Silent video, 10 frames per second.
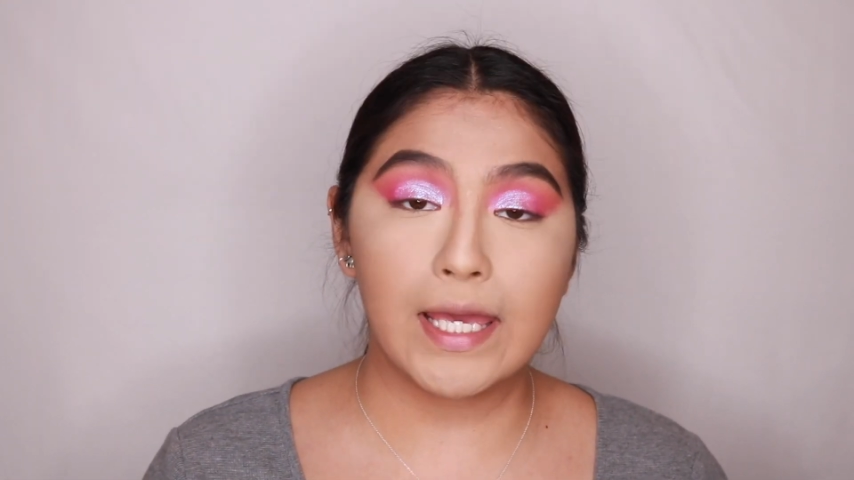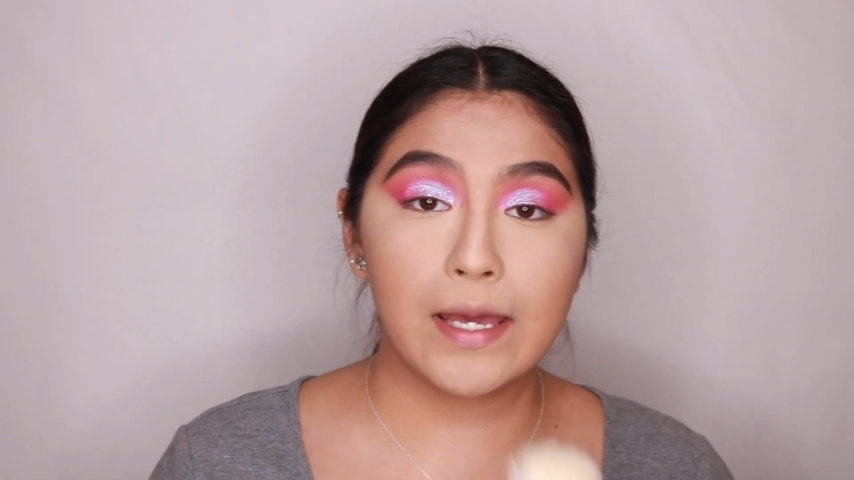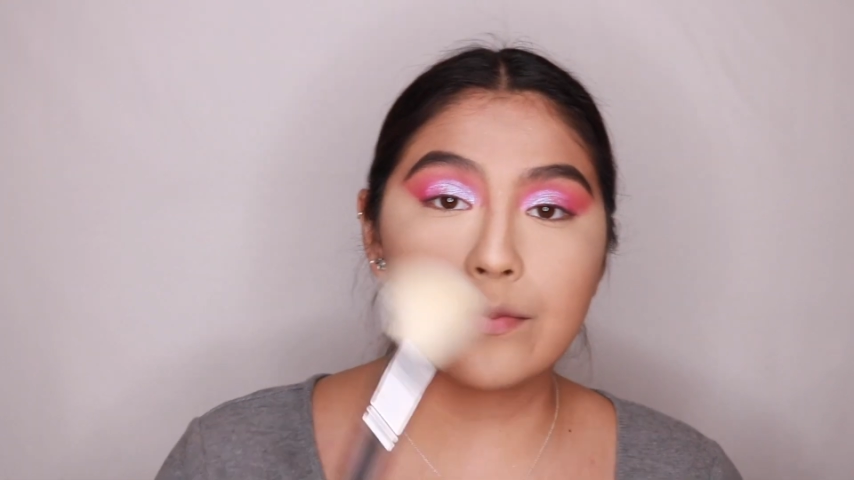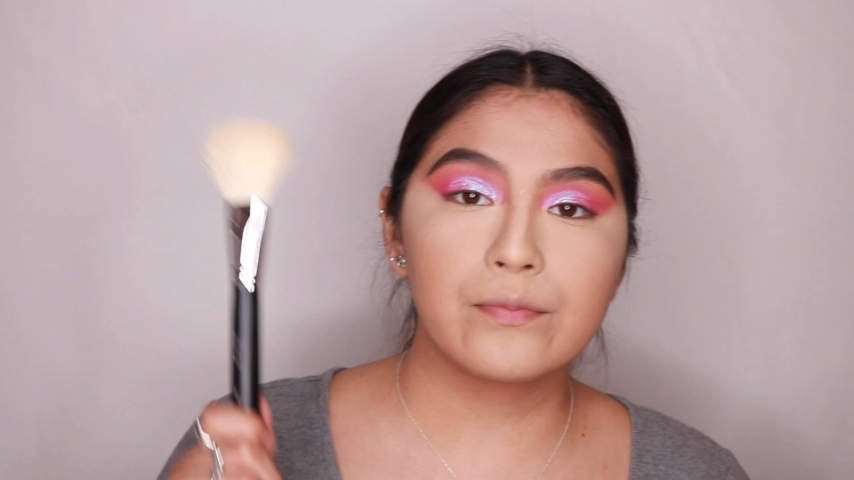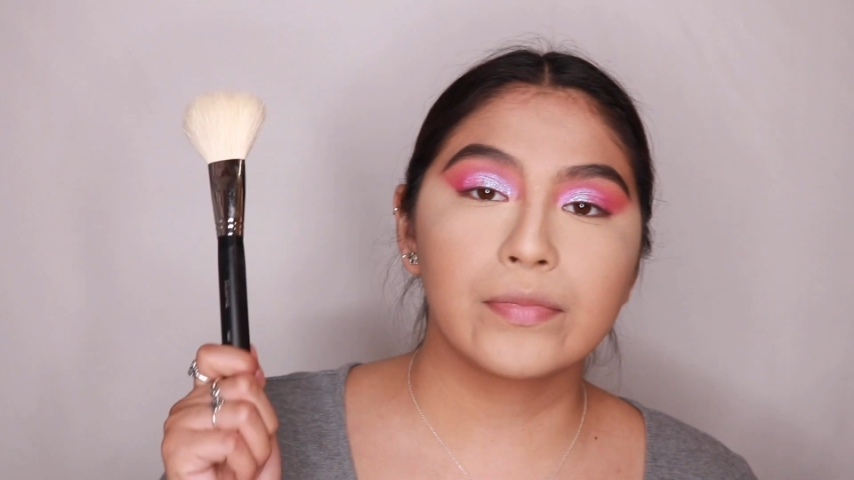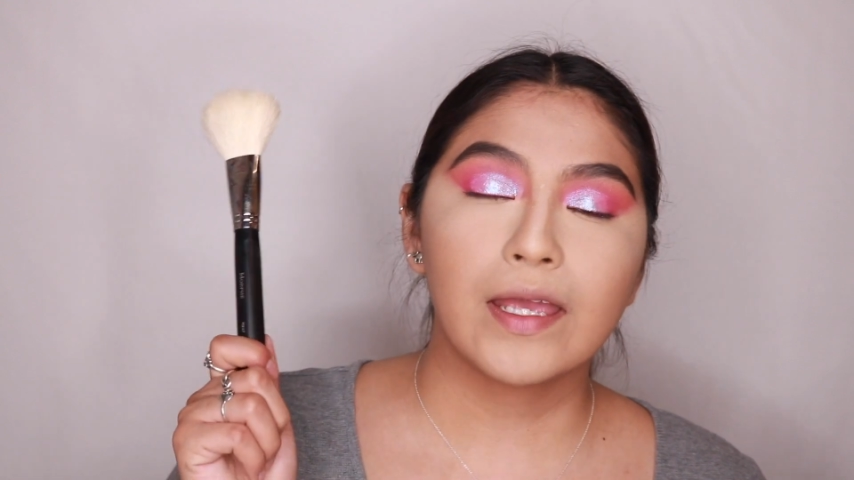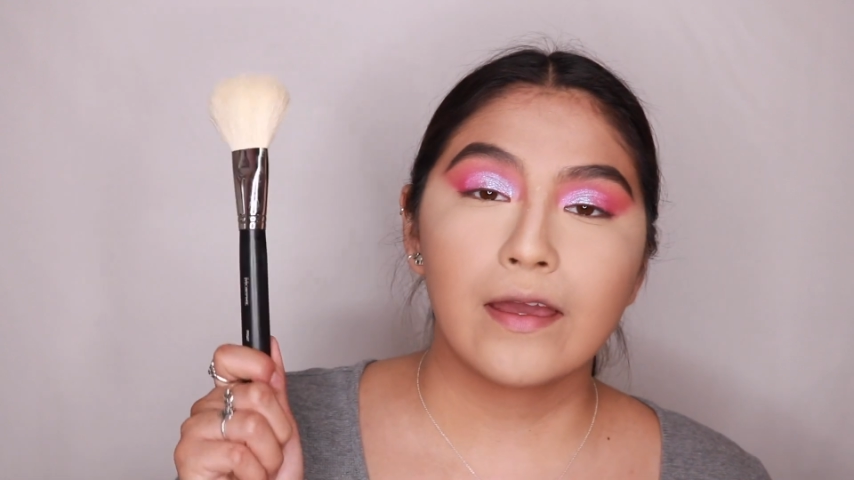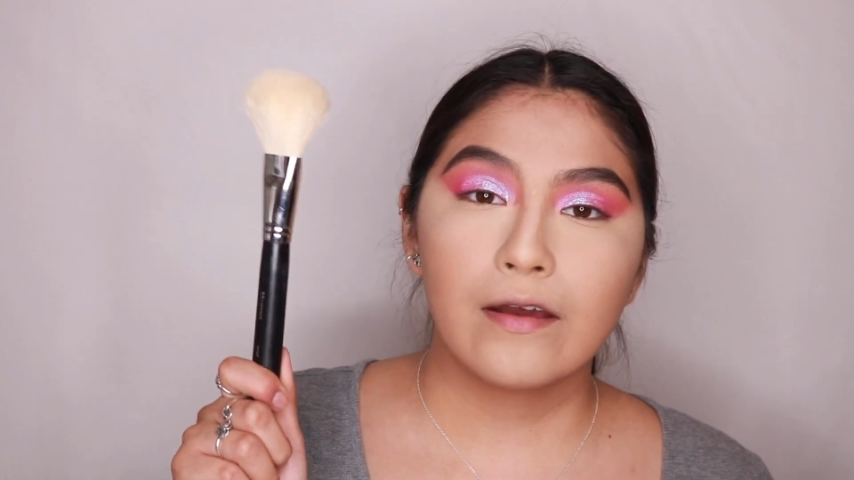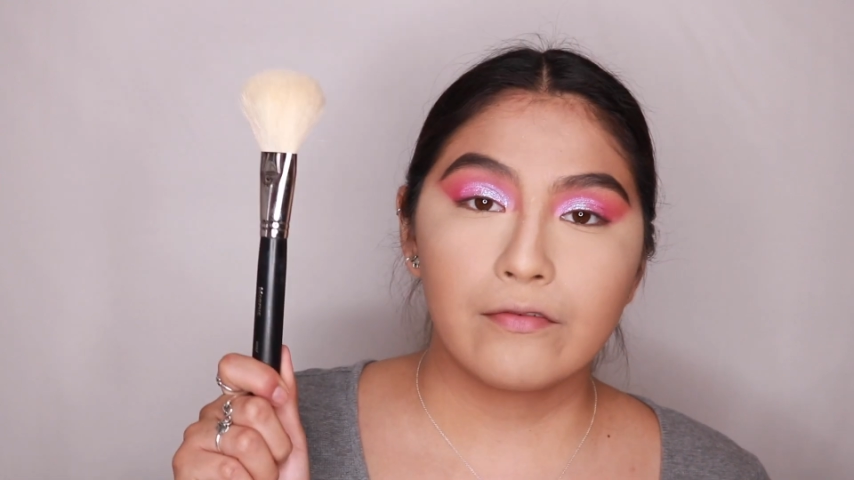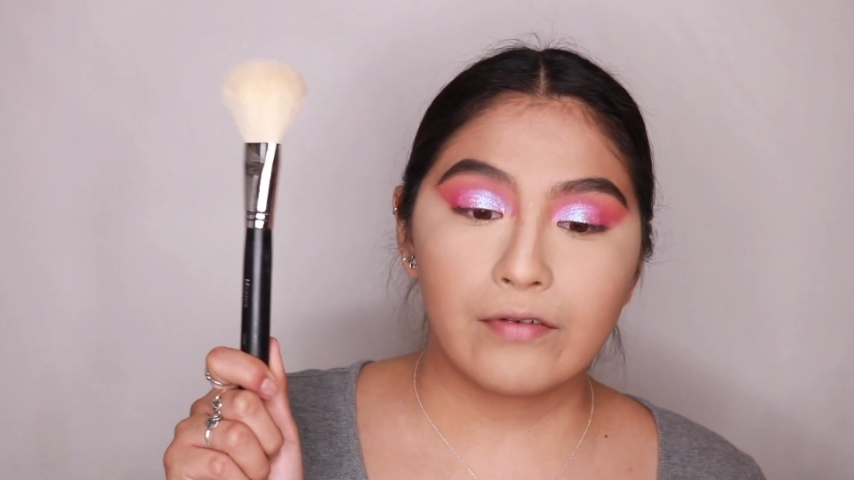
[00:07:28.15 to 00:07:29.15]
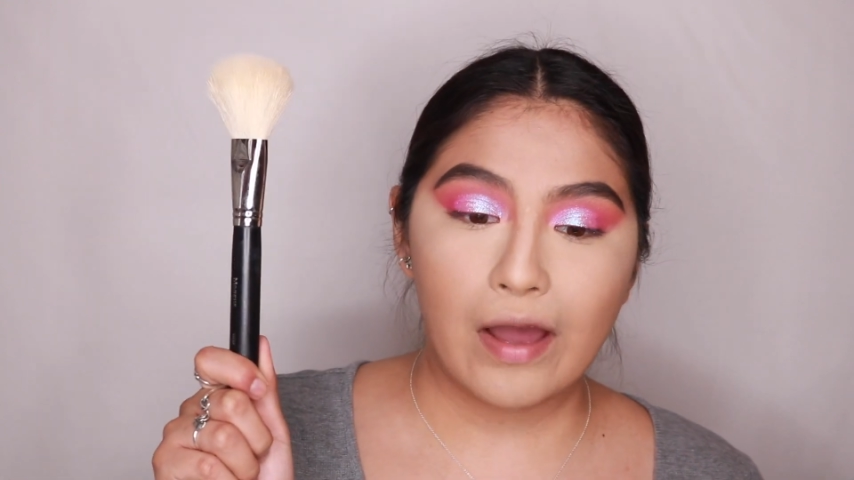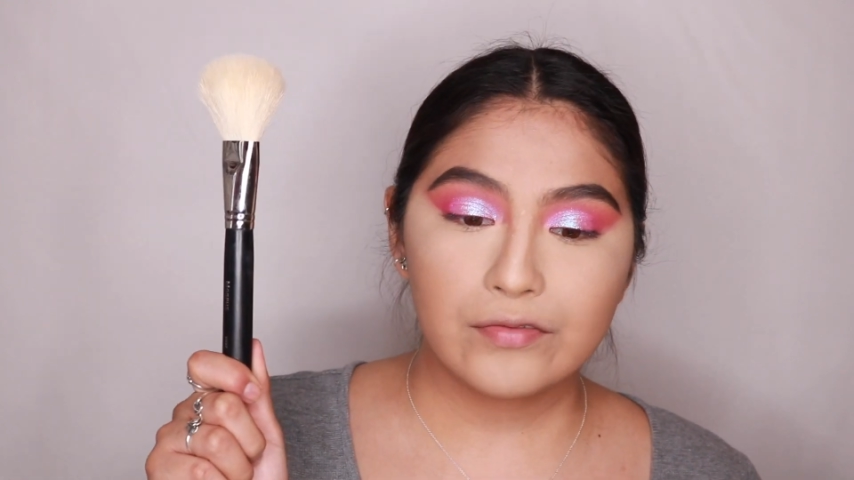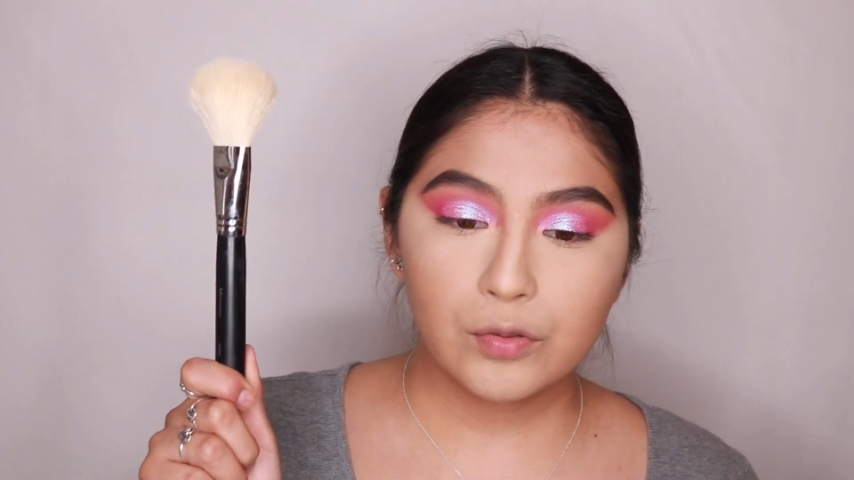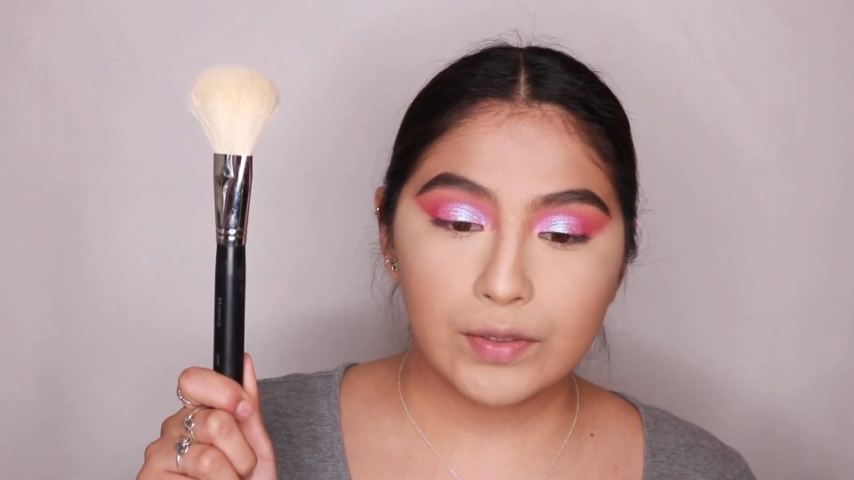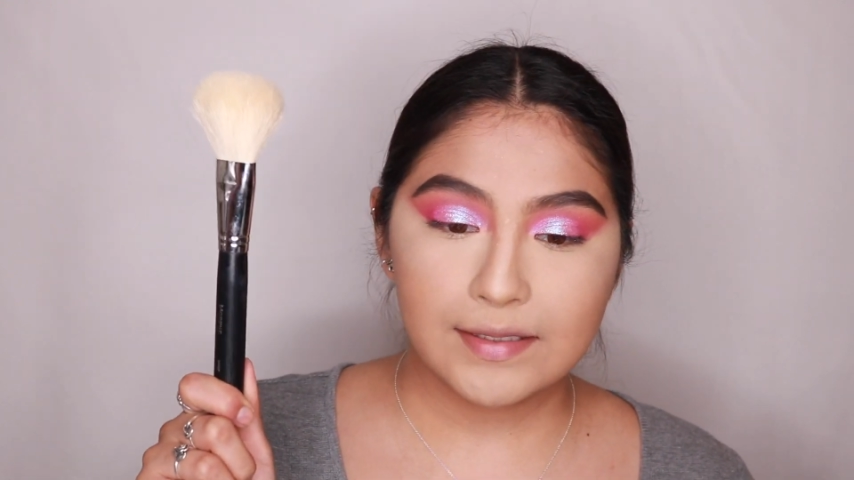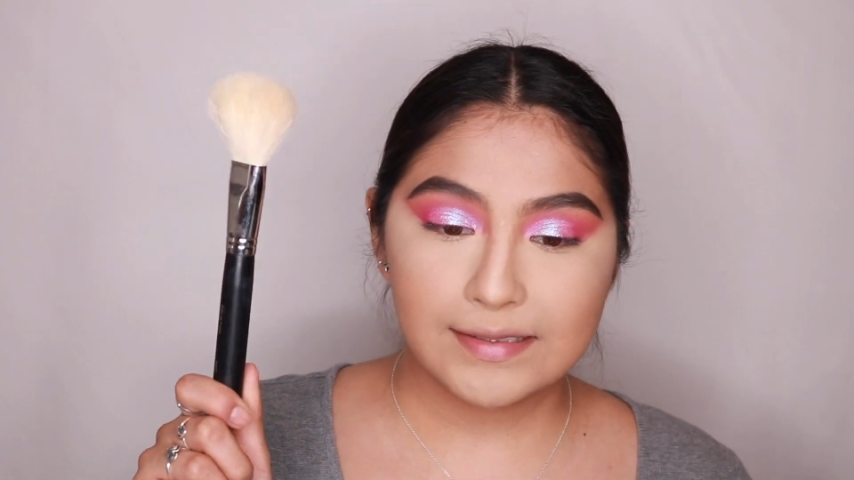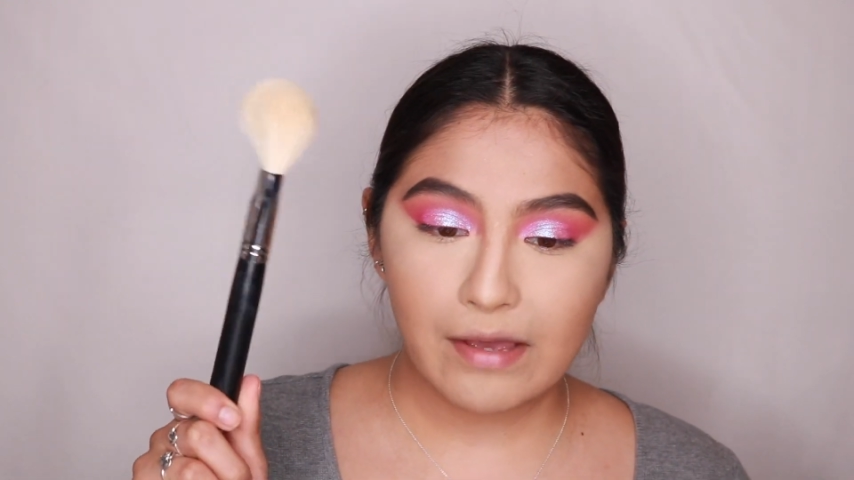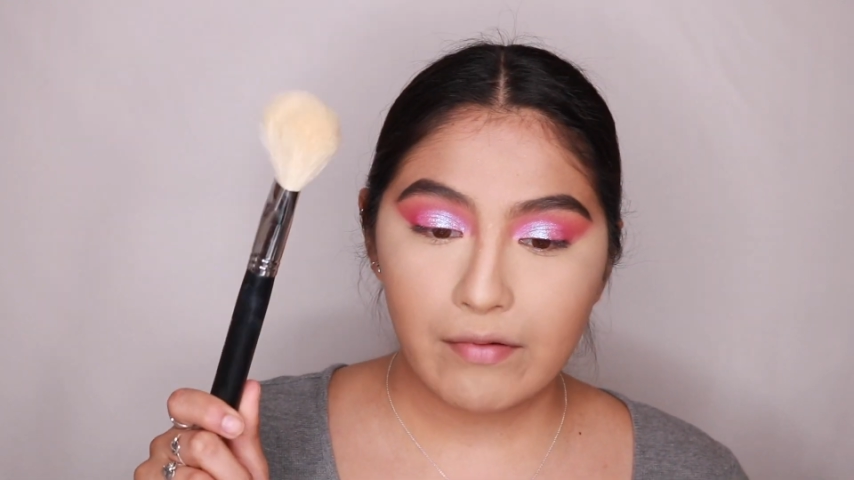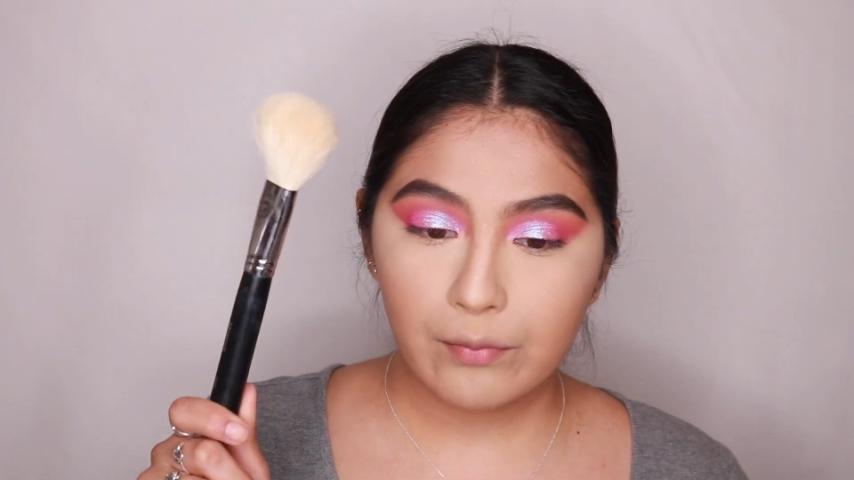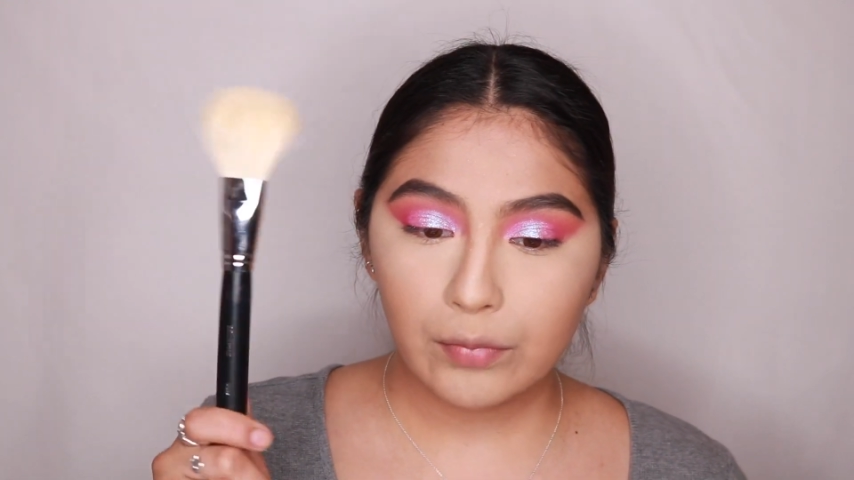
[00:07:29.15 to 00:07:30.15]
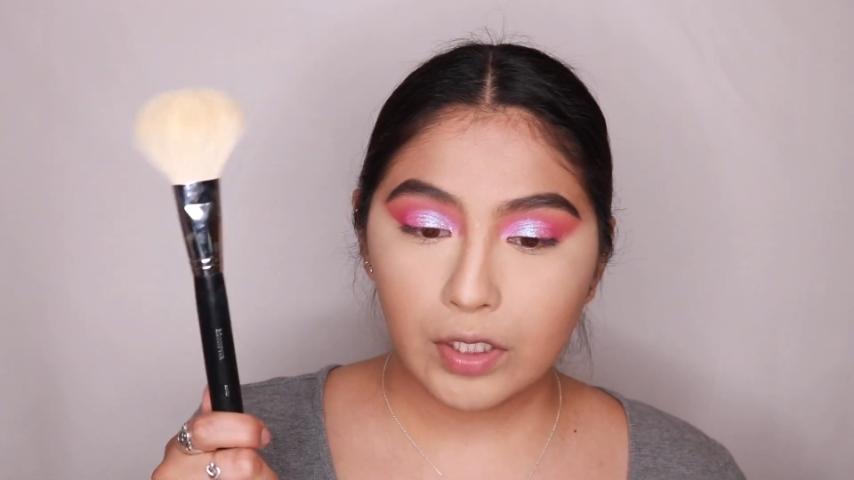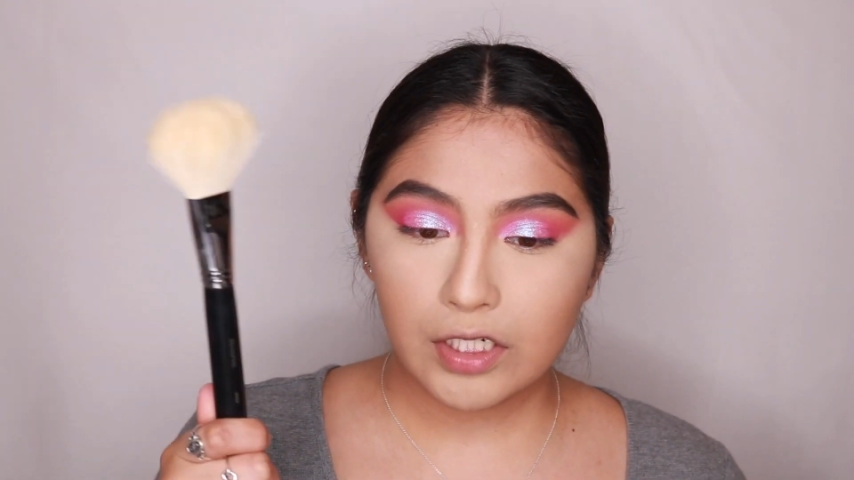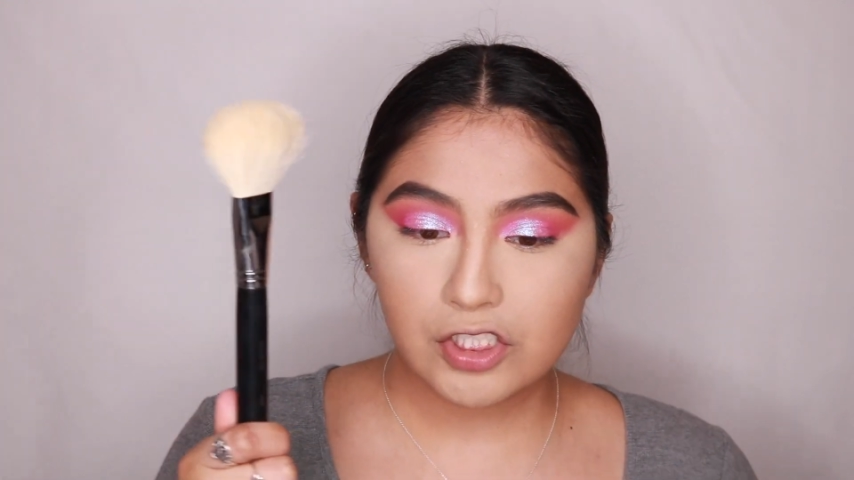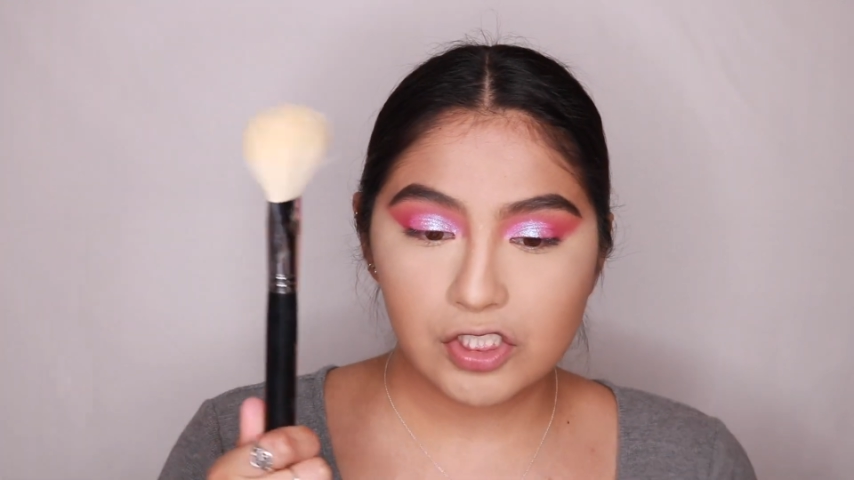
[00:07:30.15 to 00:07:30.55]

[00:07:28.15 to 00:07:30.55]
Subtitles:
M527 brush.